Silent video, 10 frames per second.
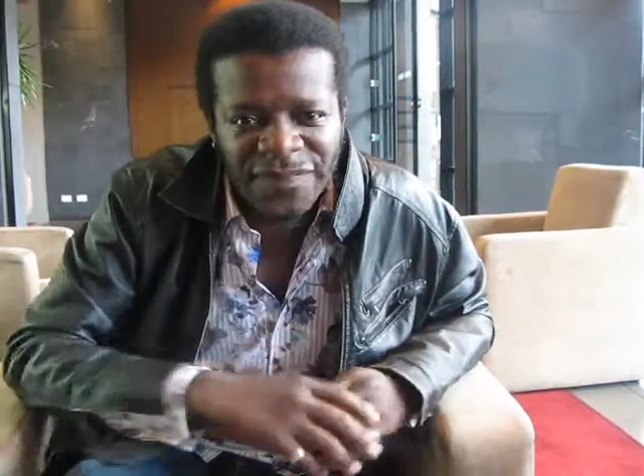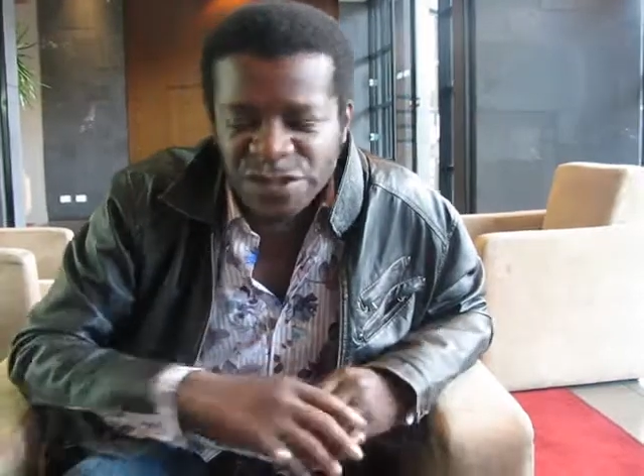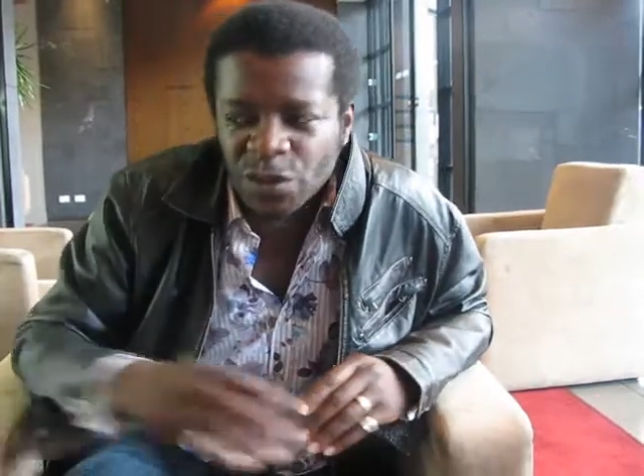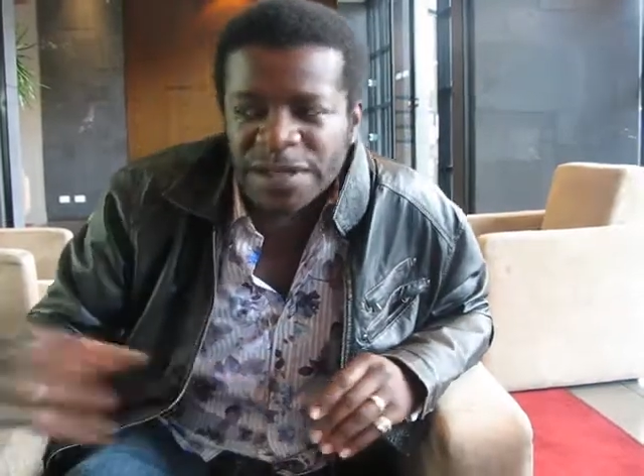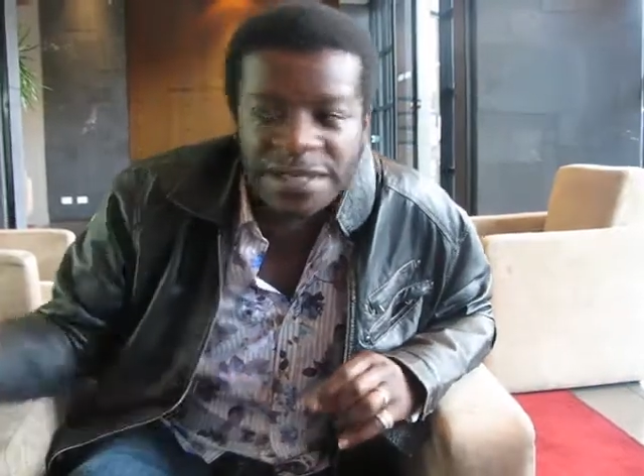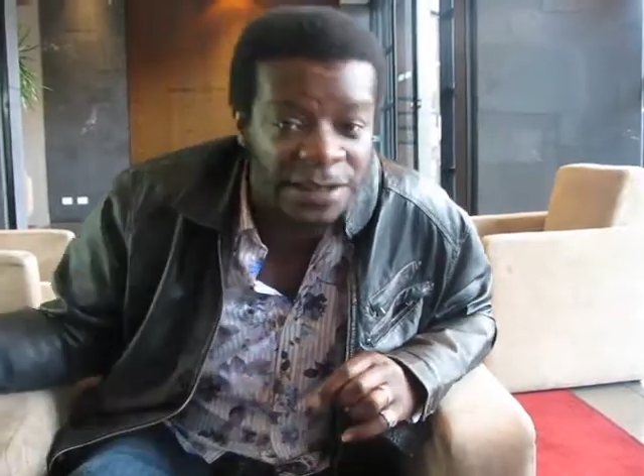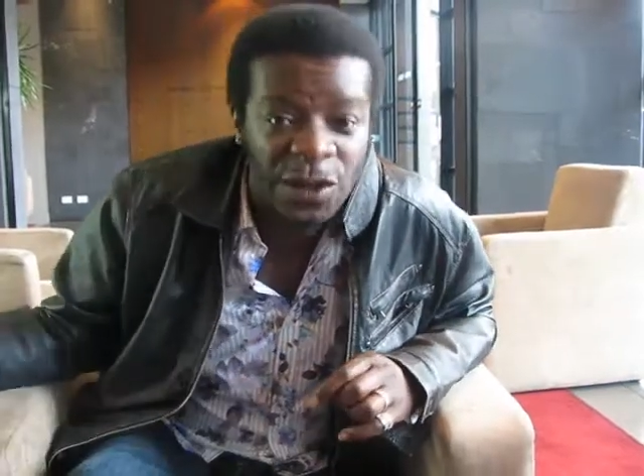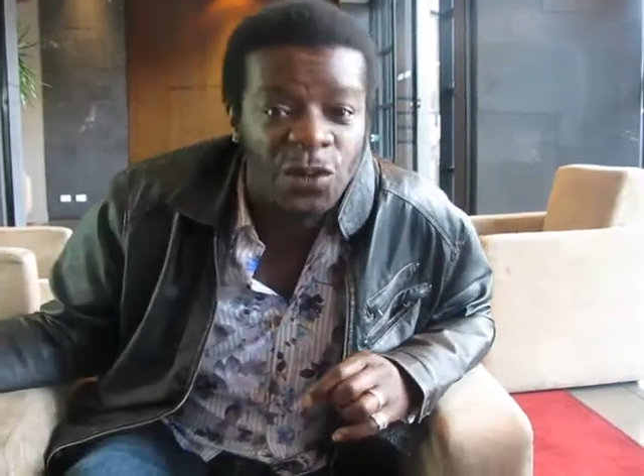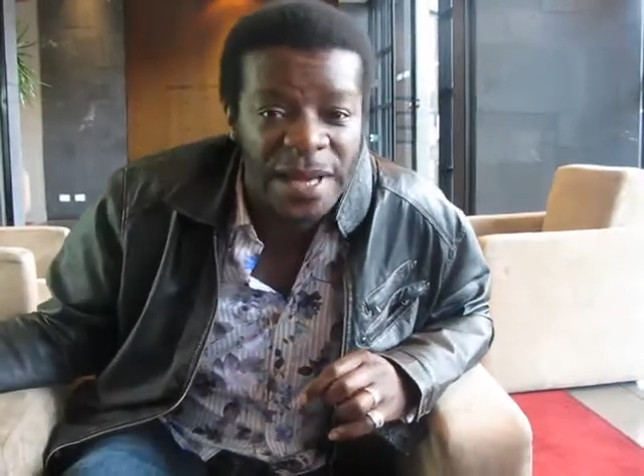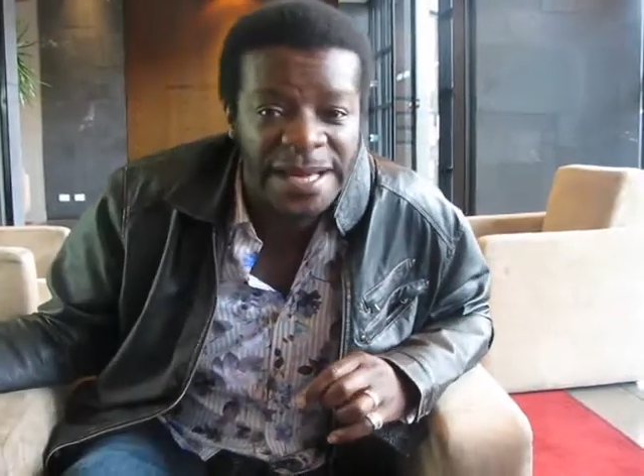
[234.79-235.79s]
If I saw a
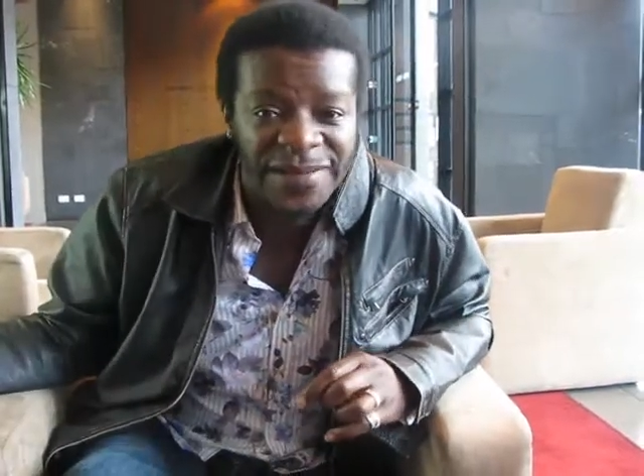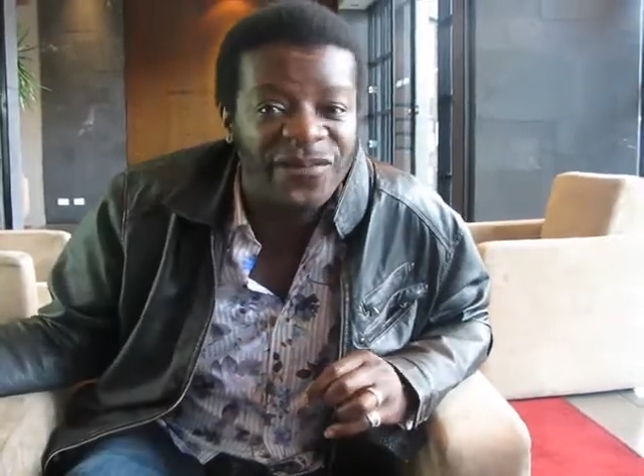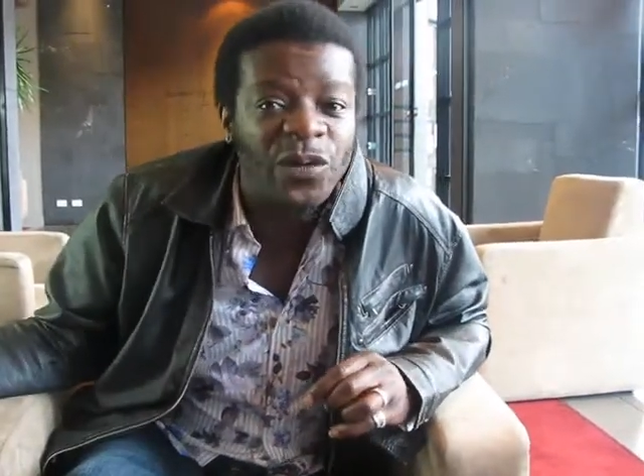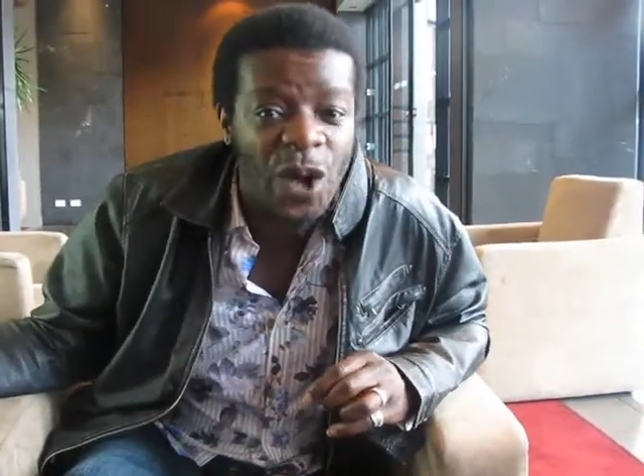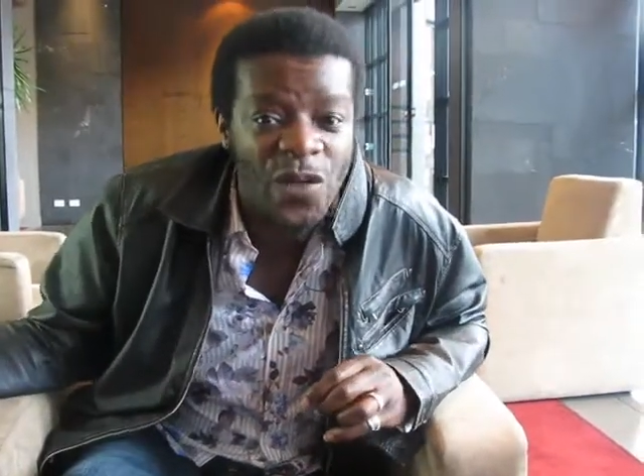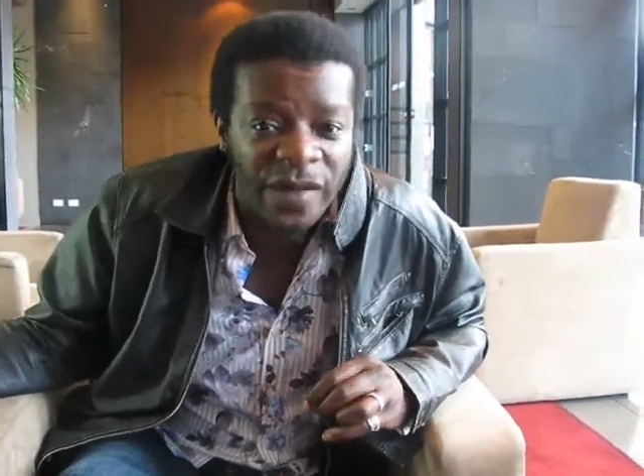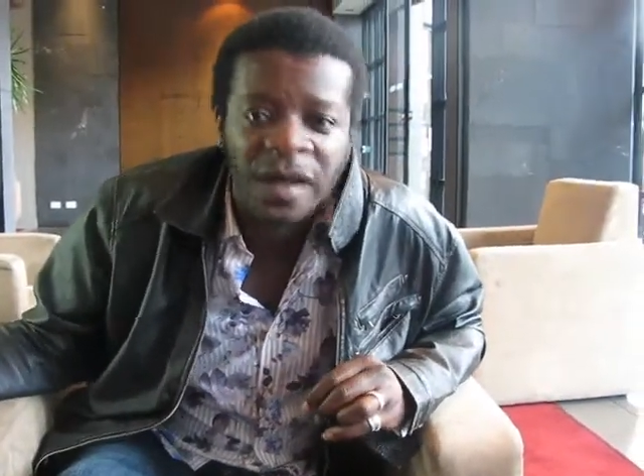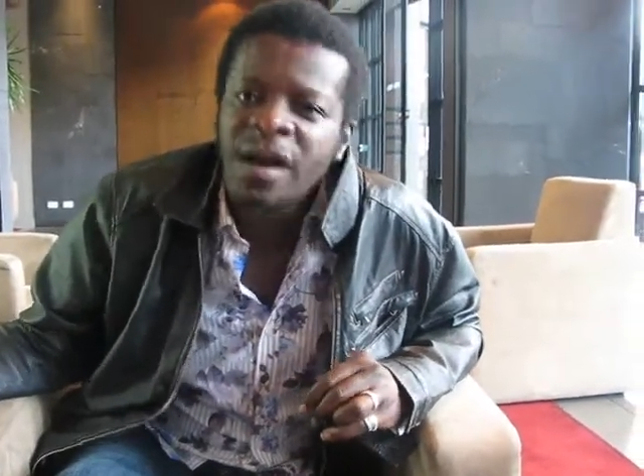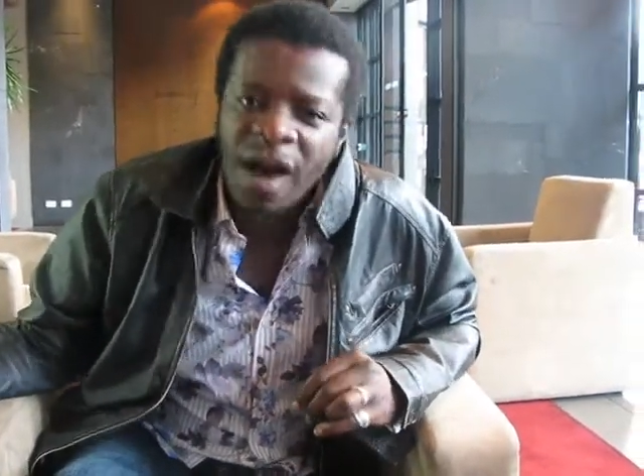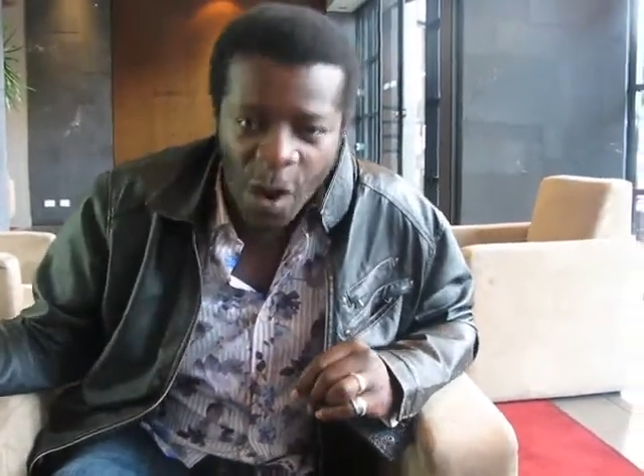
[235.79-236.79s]
little old lady fall
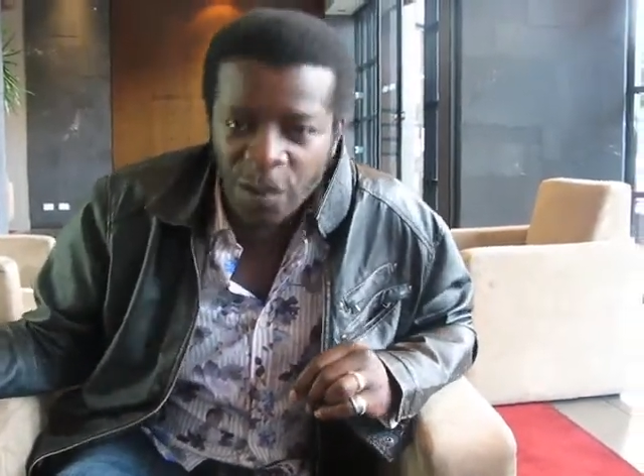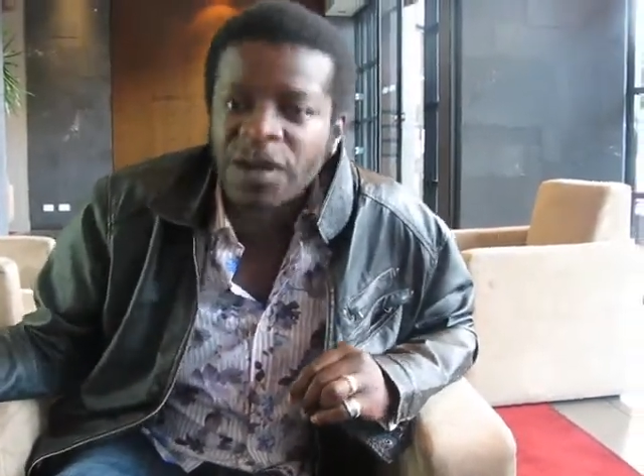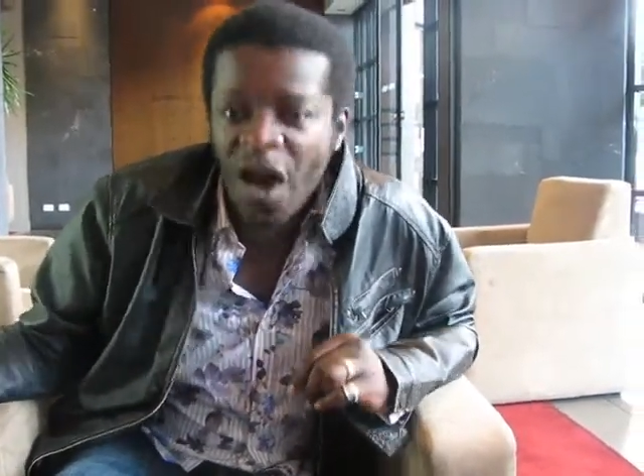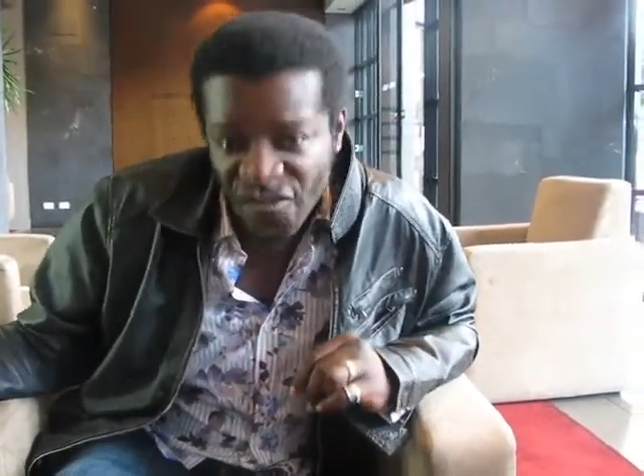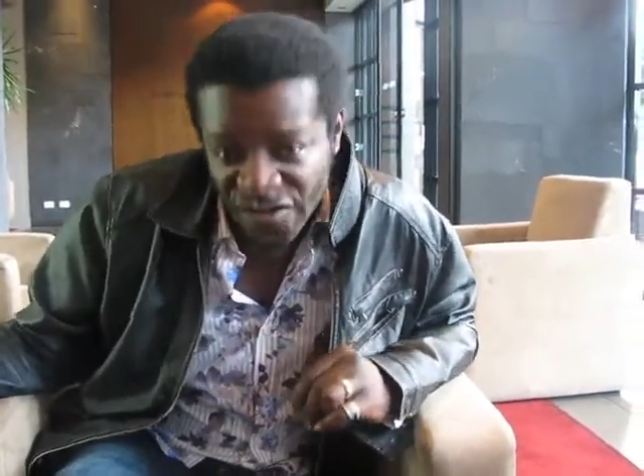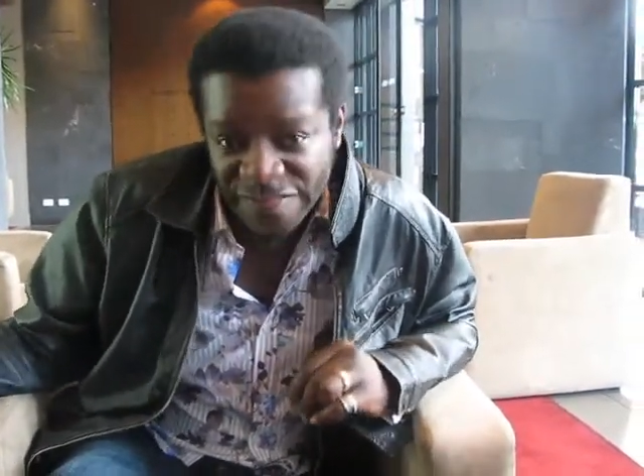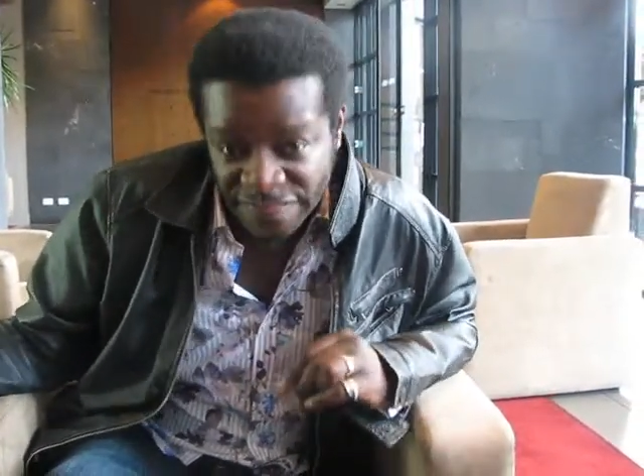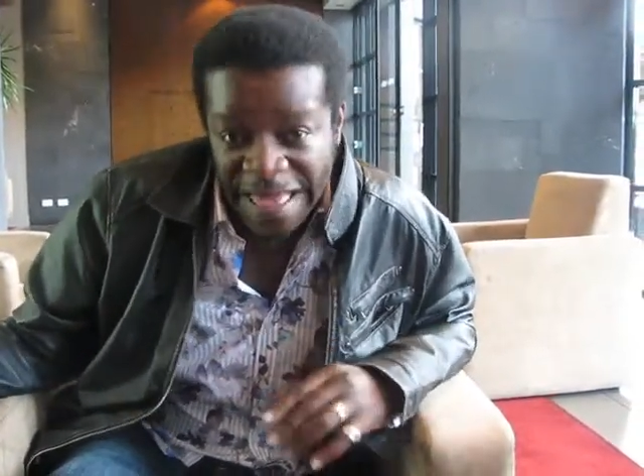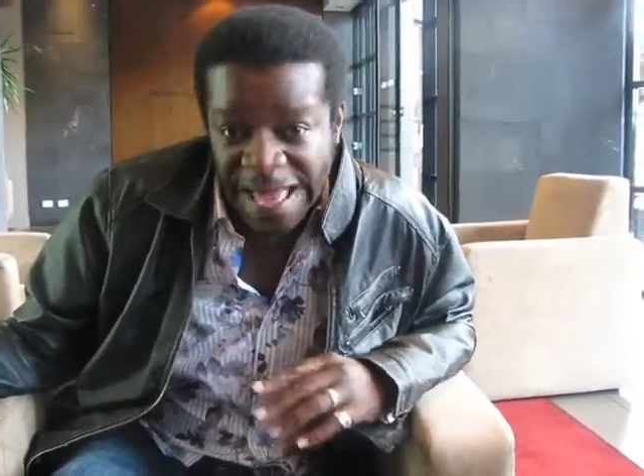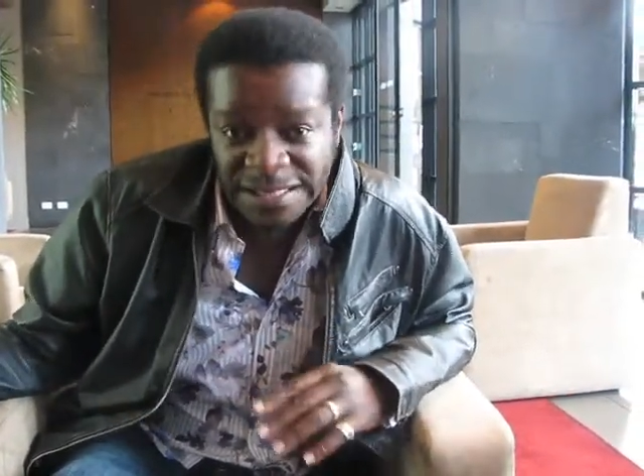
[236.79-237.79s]
over, I wouldn't laugh at
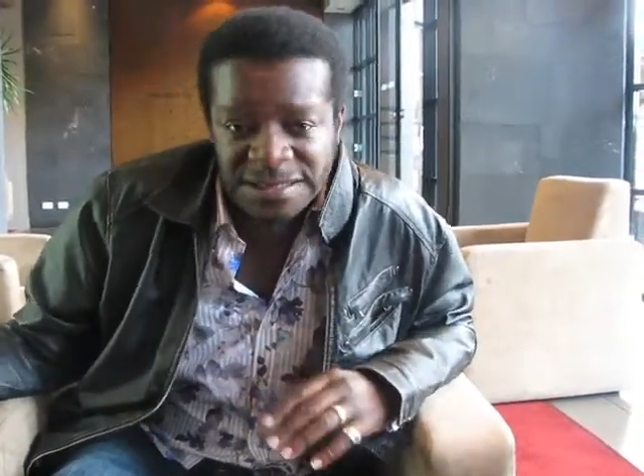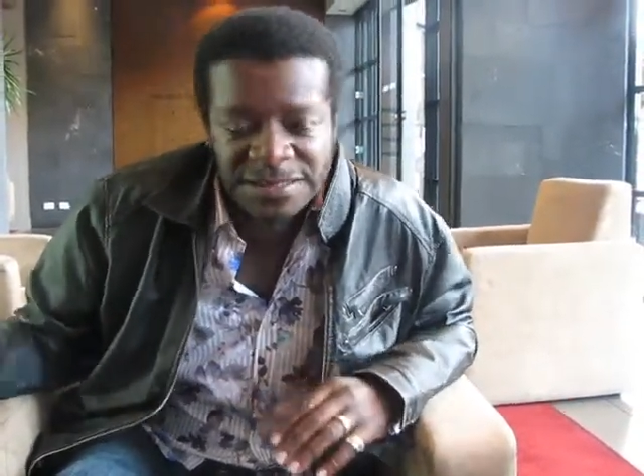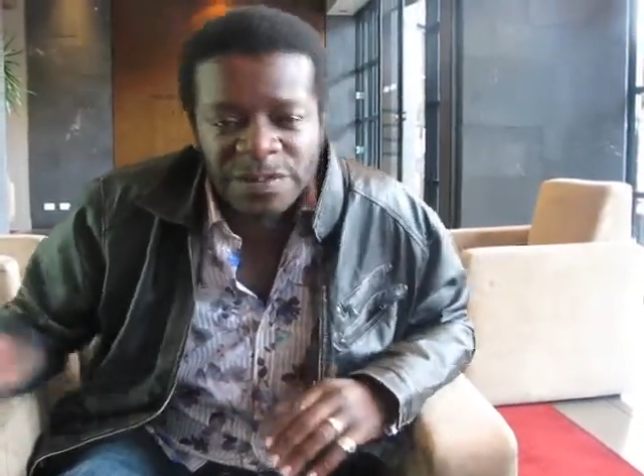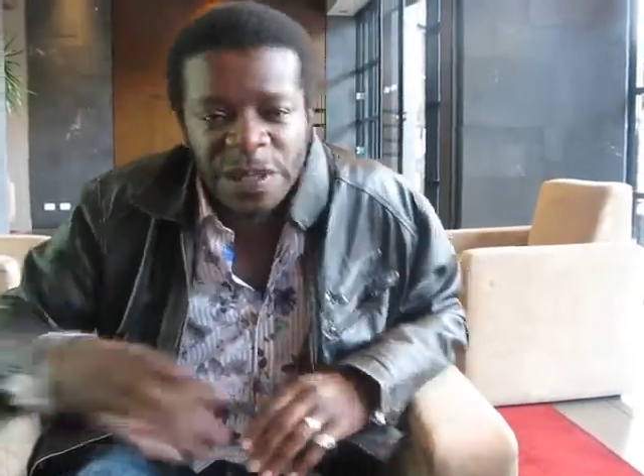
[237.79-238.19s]
that.